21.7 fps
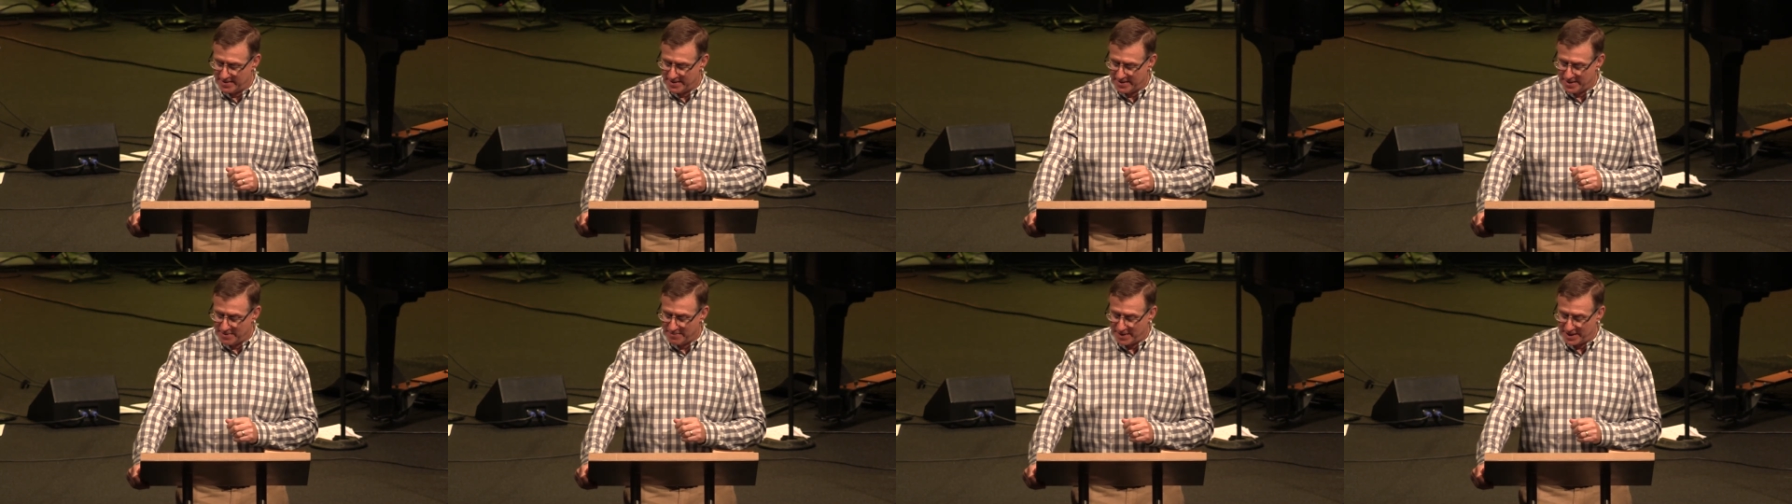
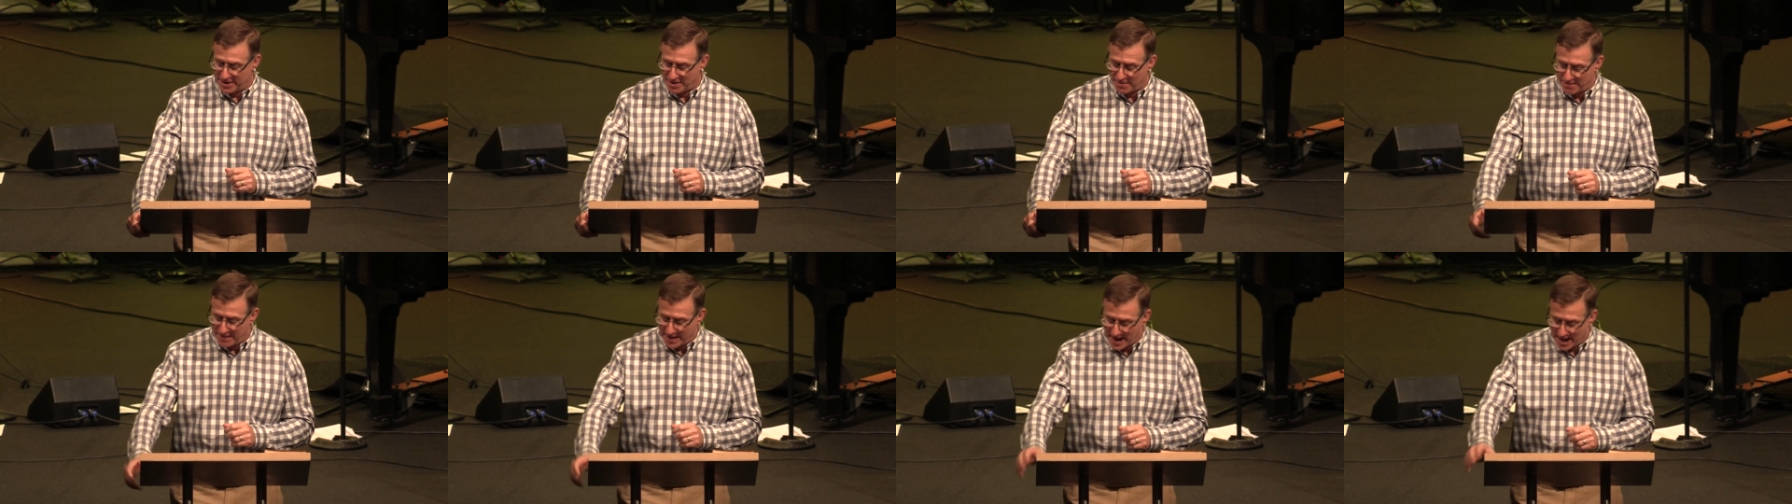by the
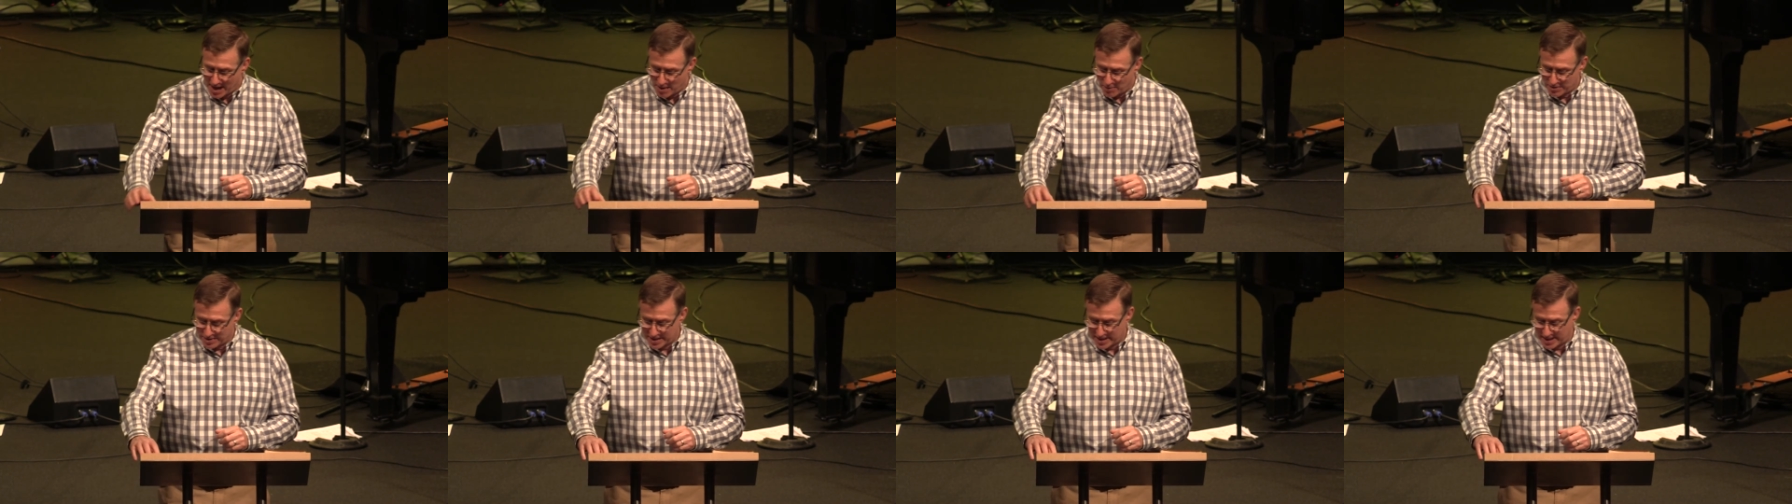
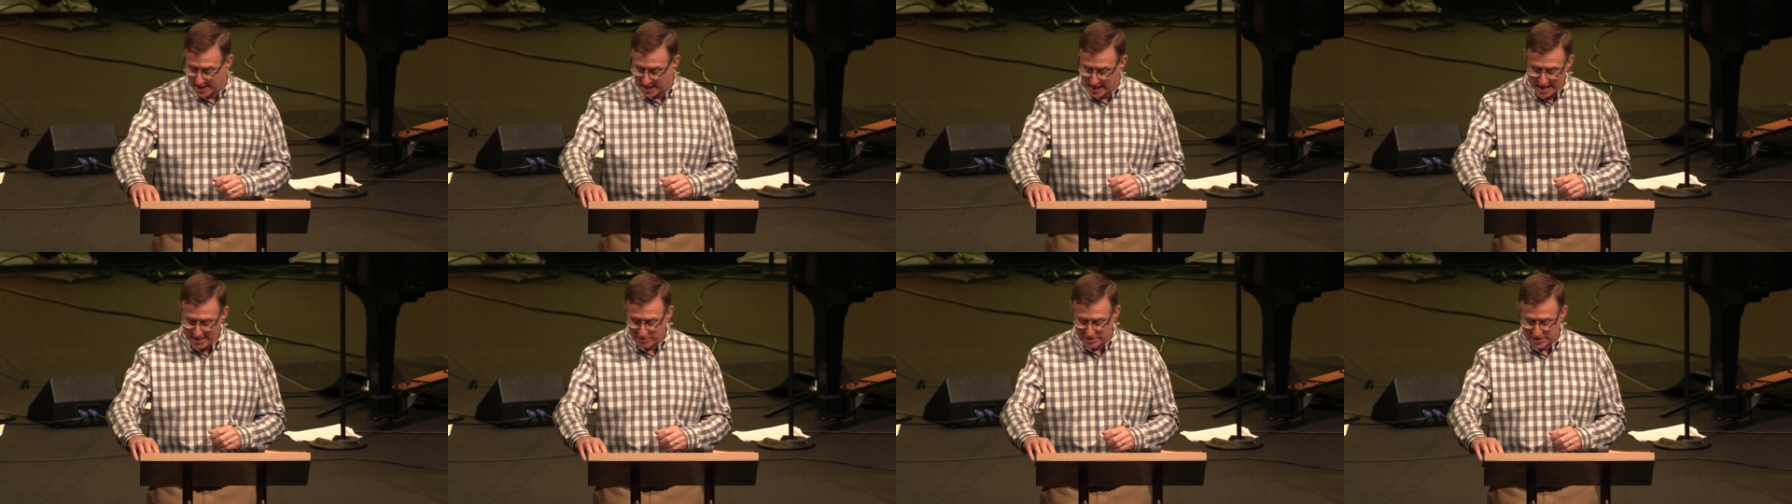power that
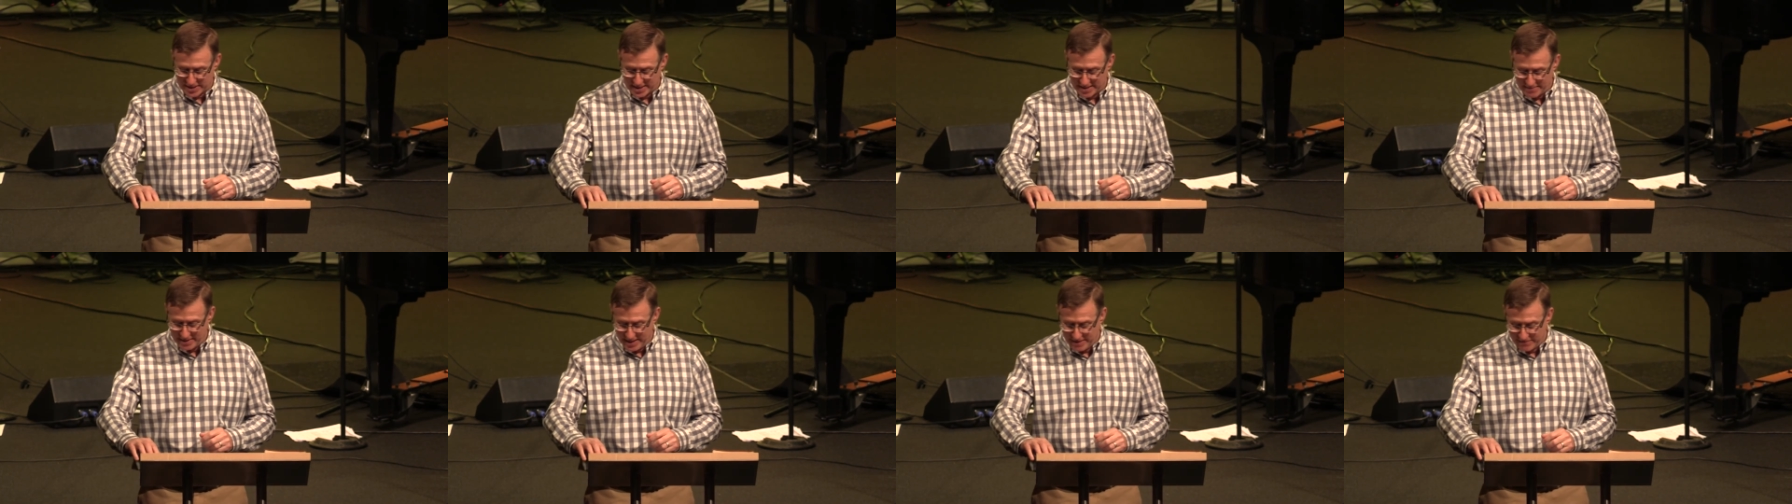enables
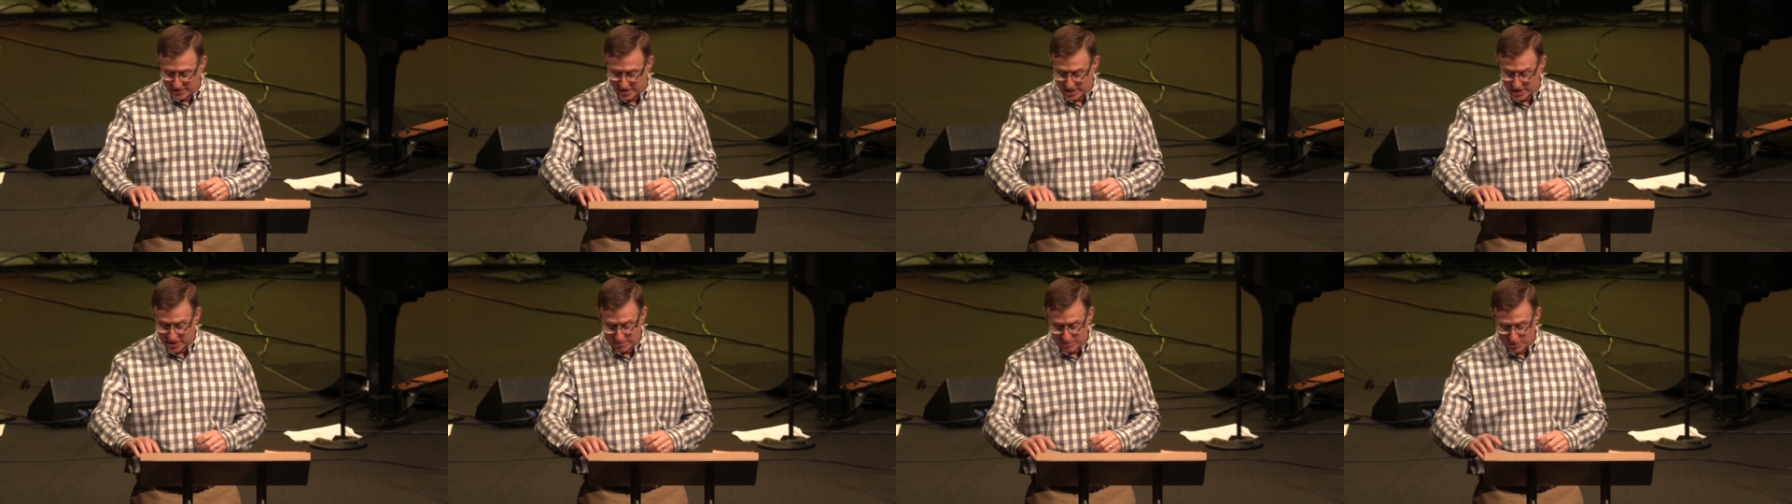Him even
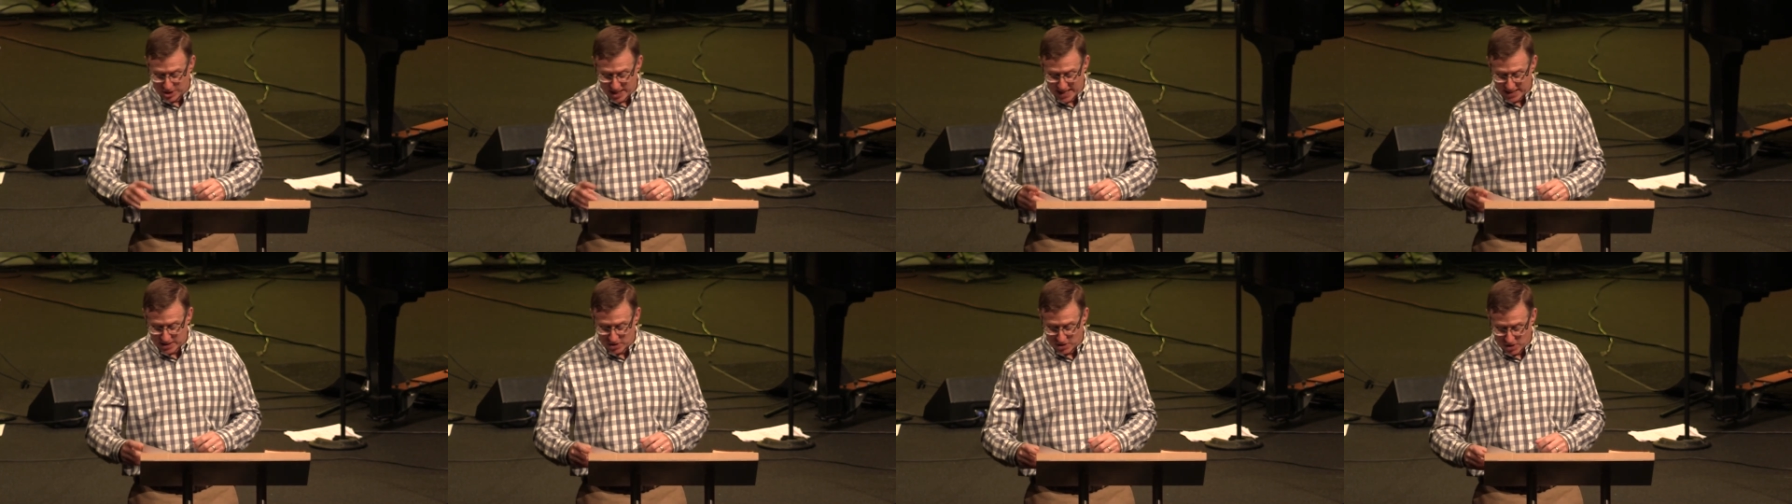to
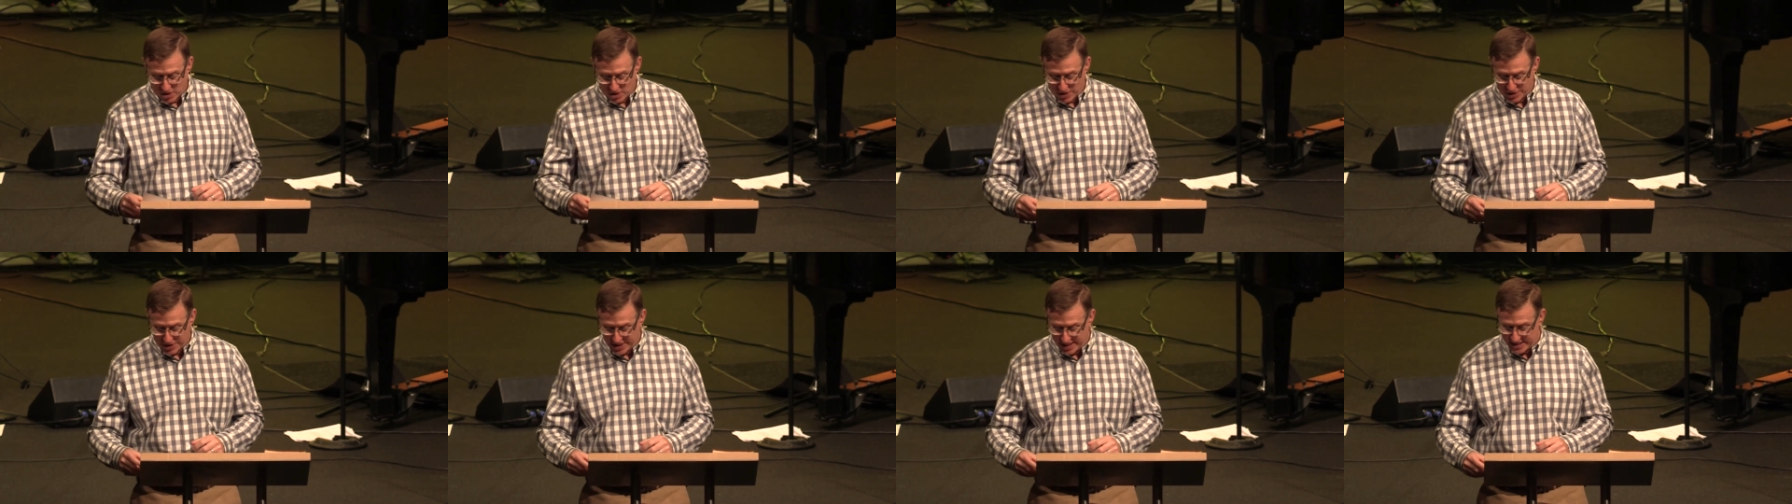subject
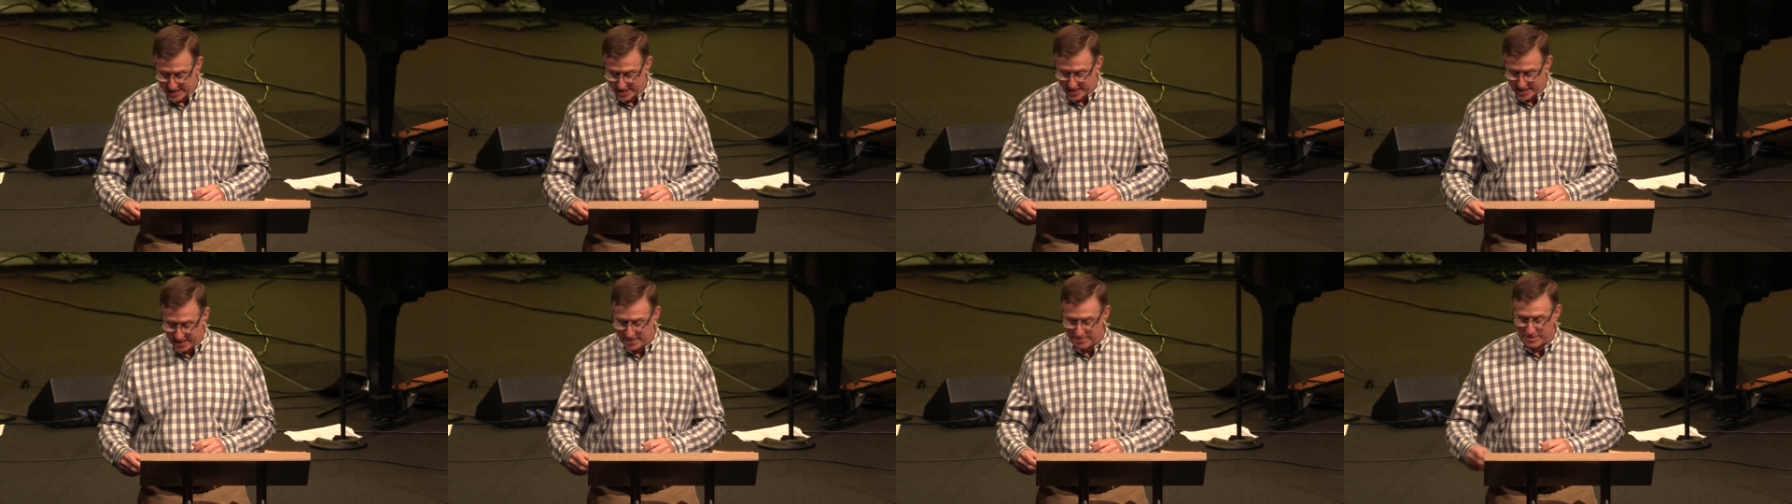all things
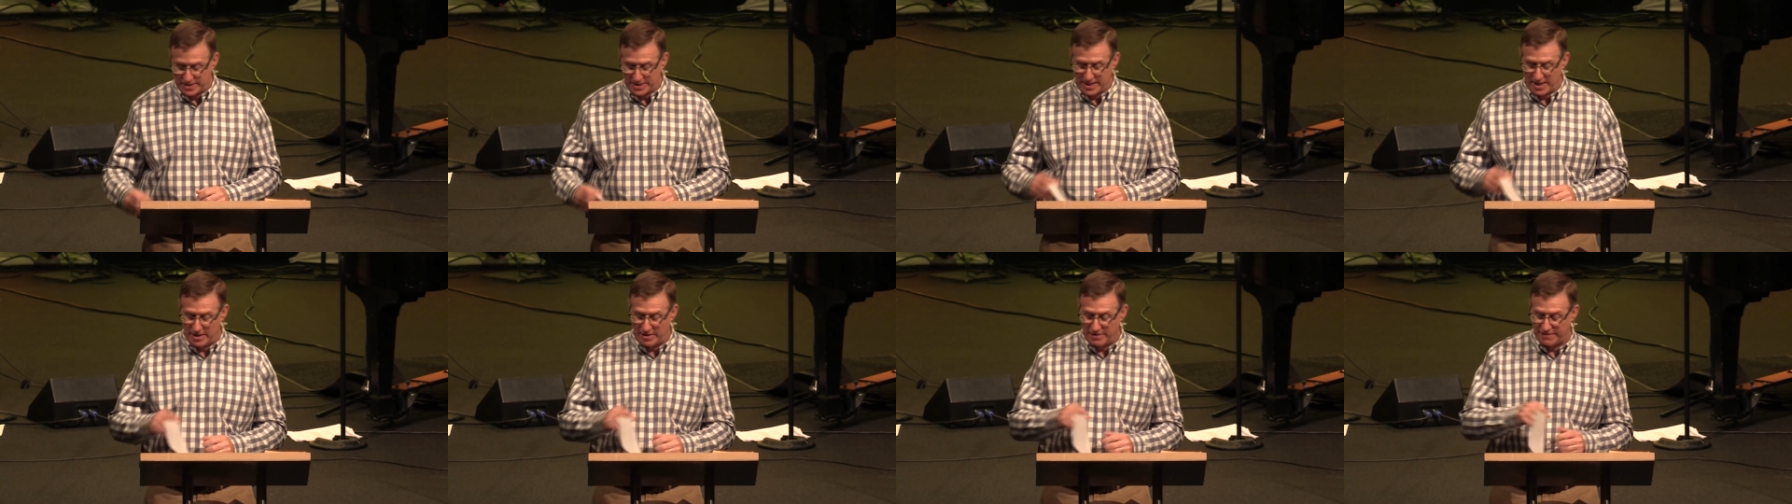to
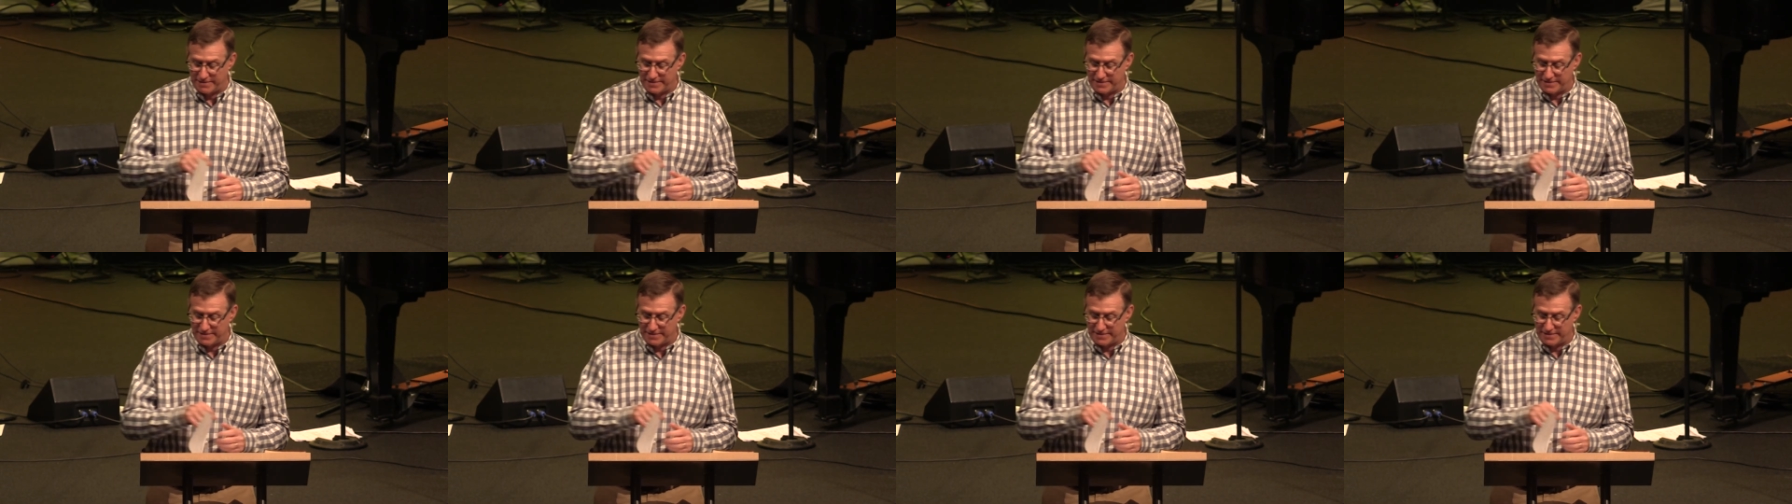Himself.